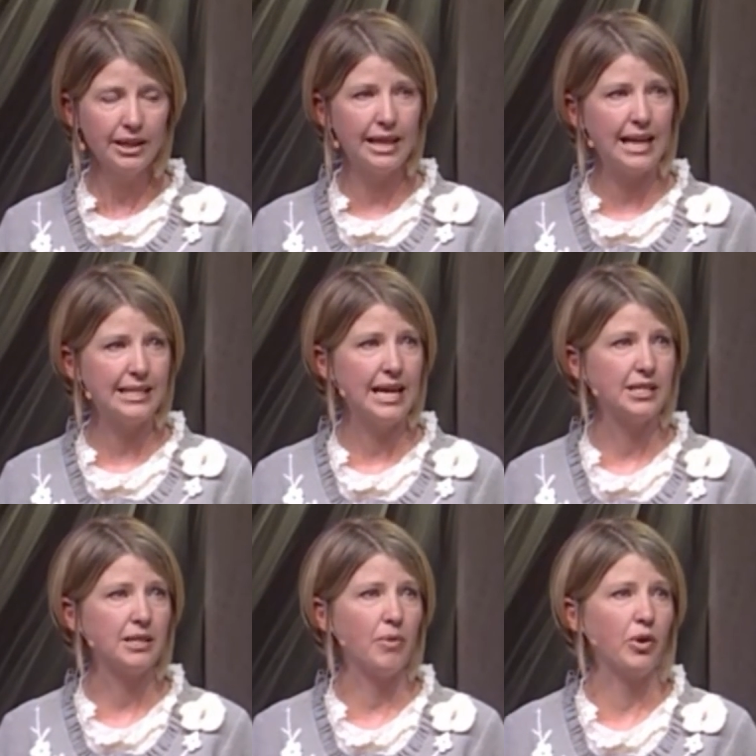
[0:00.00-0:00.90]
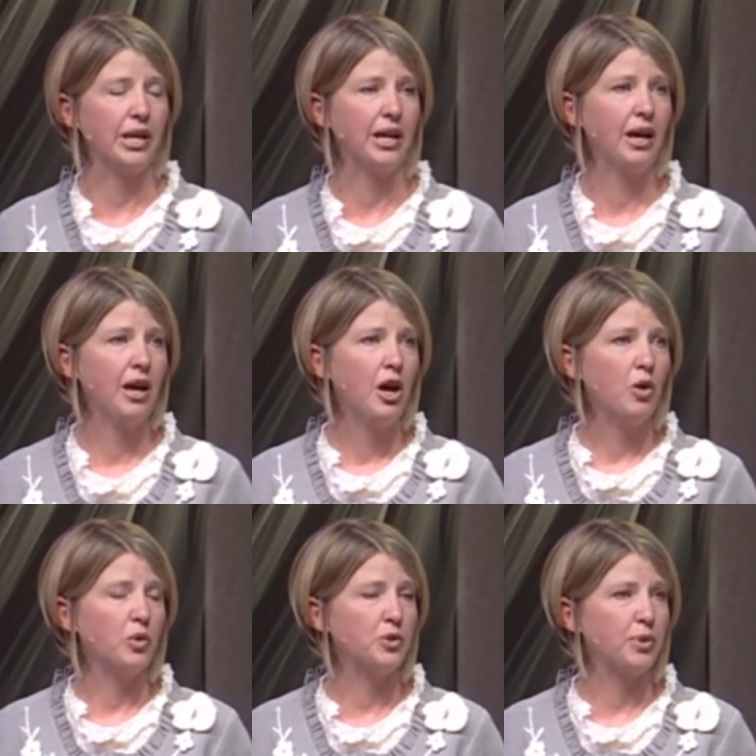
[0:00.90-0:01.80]
That testimony
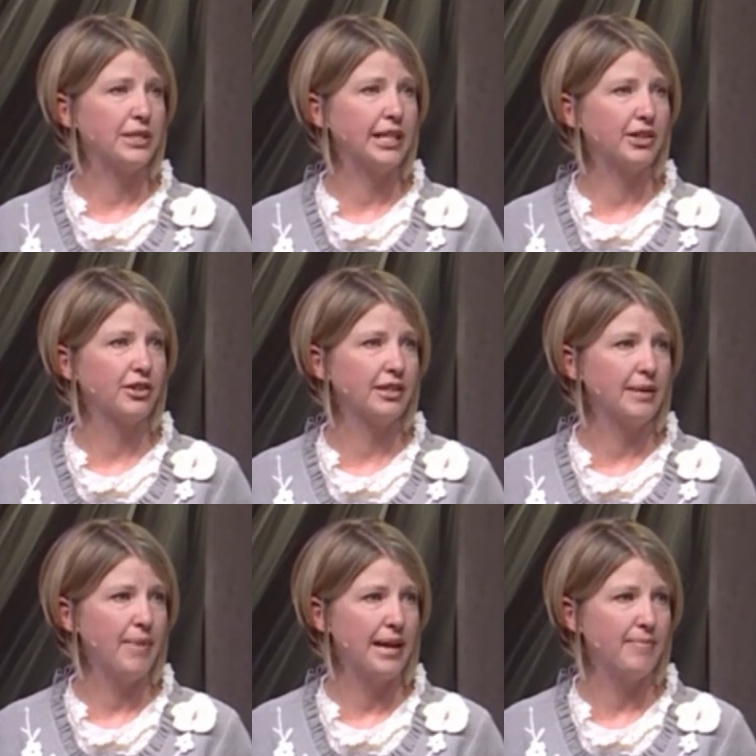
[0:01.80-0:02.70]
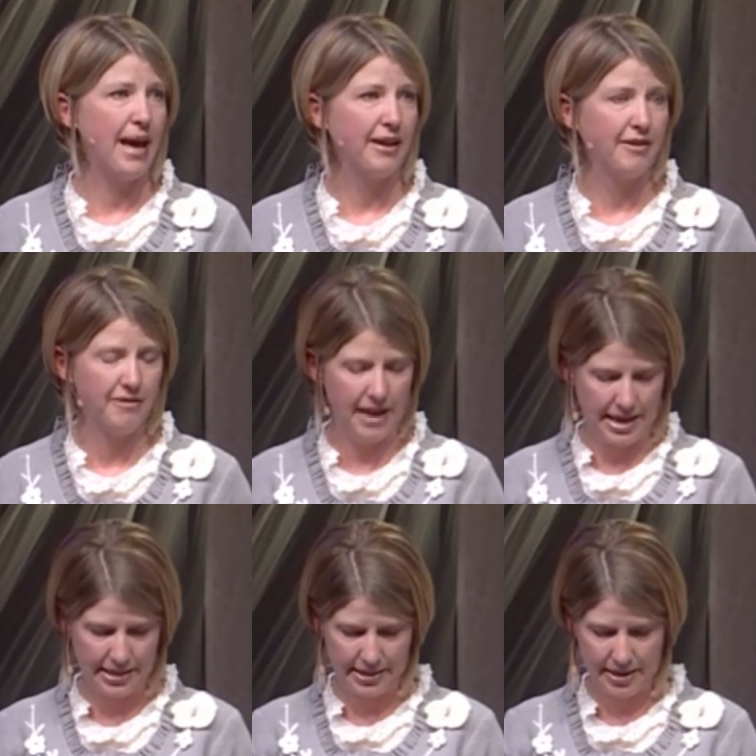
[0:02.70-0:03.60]
was particularly made
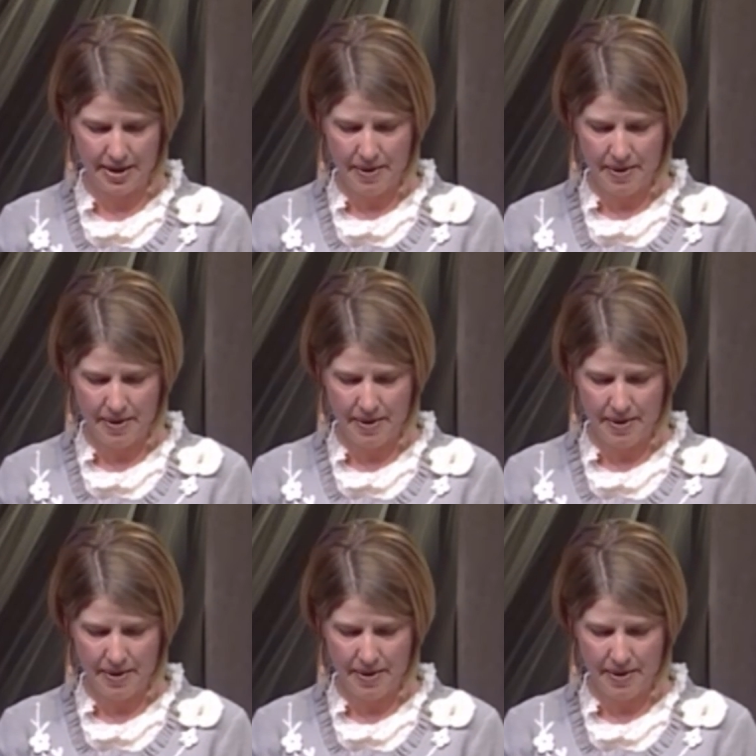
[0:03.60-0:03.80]
manifest